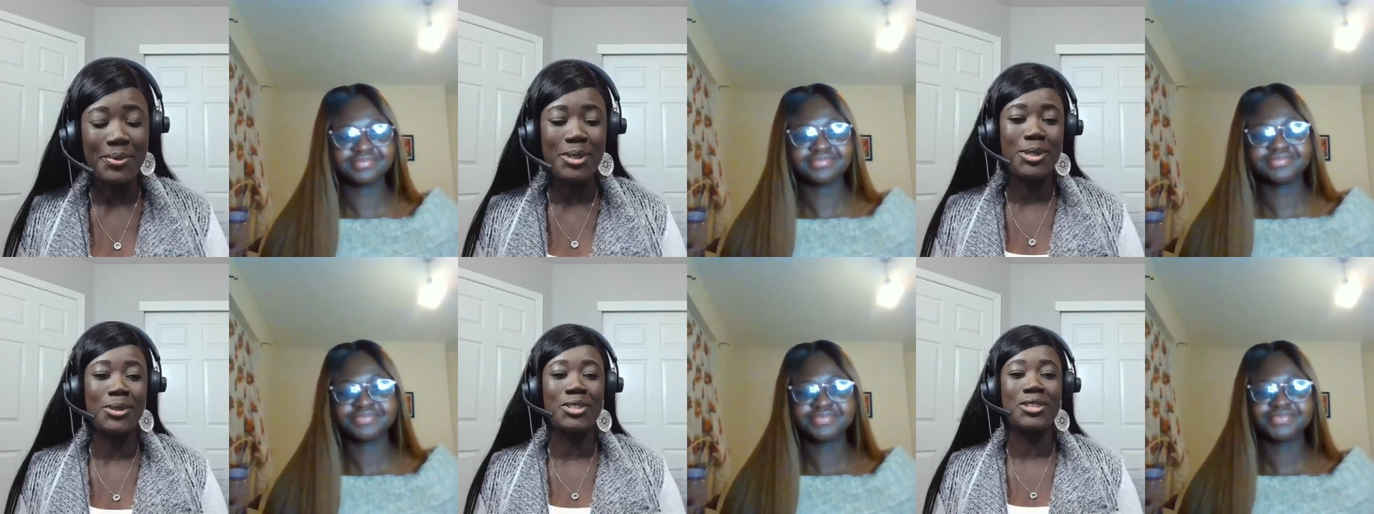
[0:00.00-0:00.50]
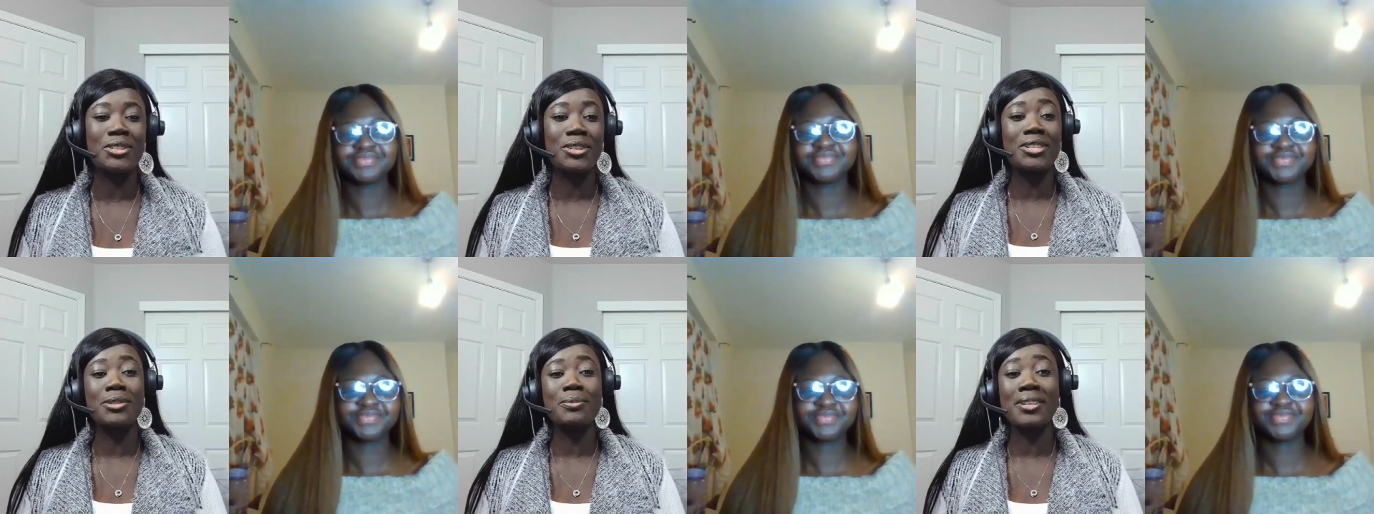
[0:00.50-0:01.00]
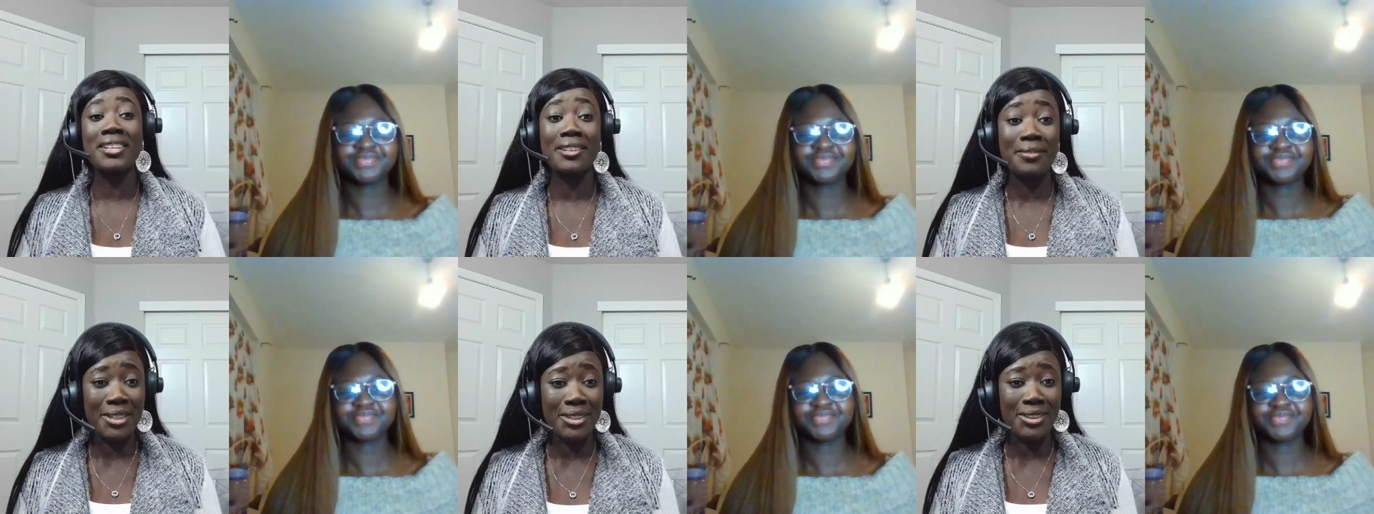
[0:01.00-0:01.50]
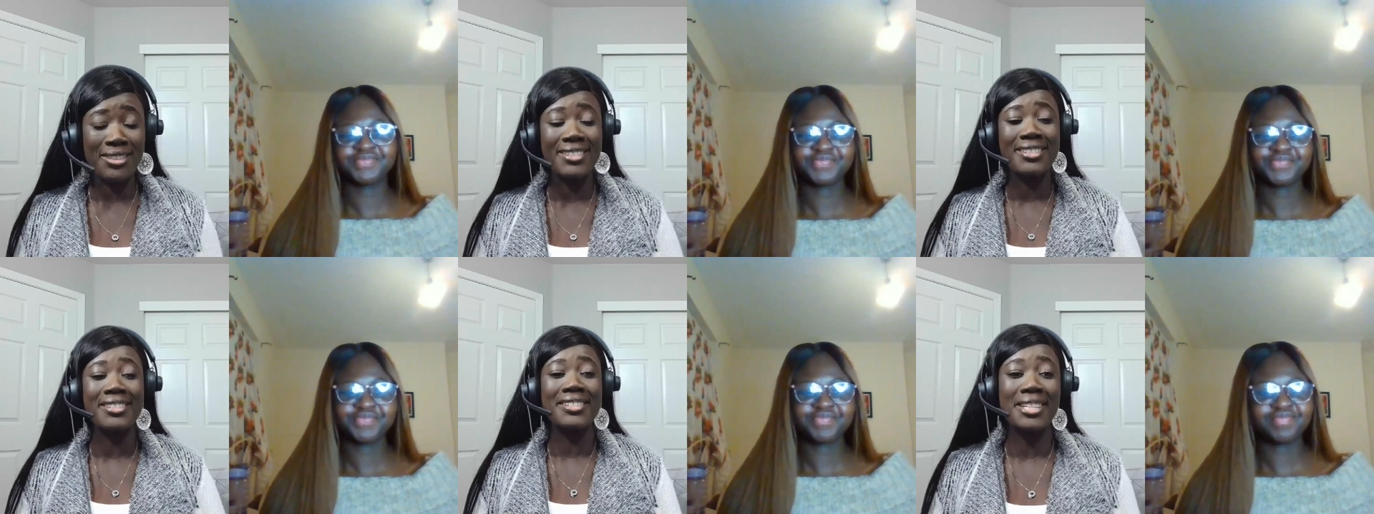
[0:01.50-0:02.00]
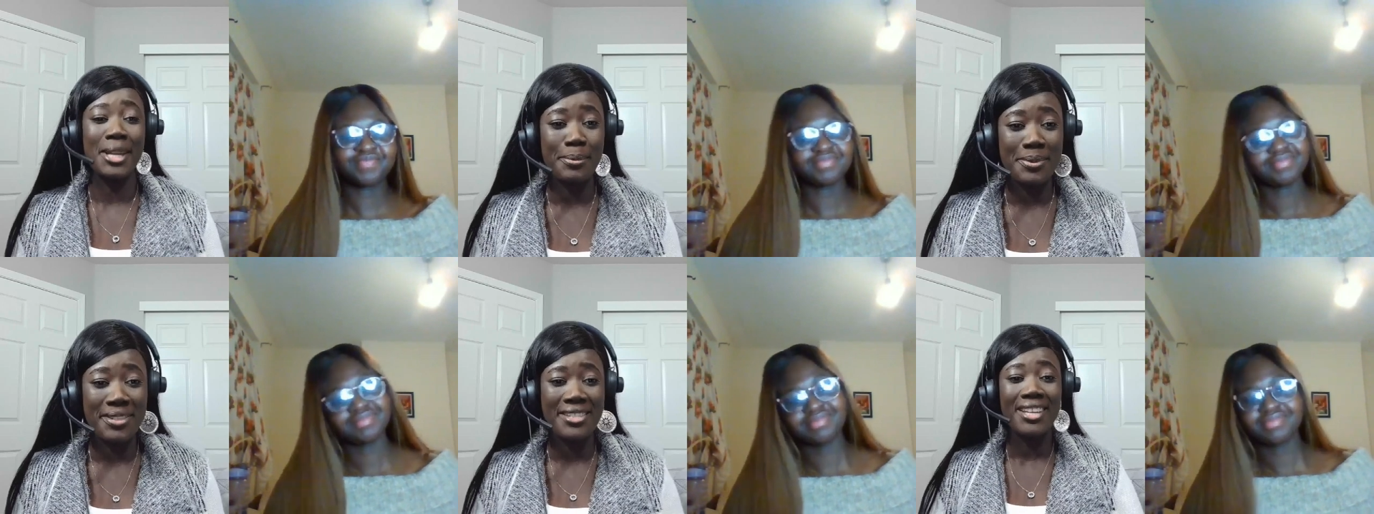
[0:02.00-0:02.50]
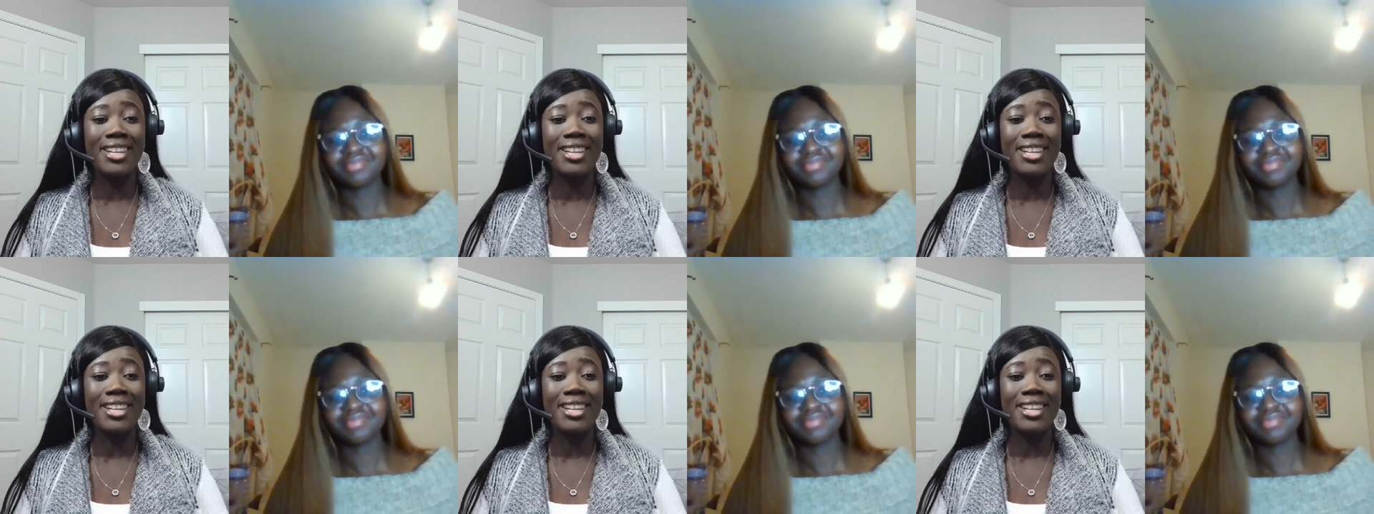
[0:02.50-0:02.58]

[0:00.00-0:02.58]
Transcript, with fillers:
Speaker 1: So she's going to be giving us tips,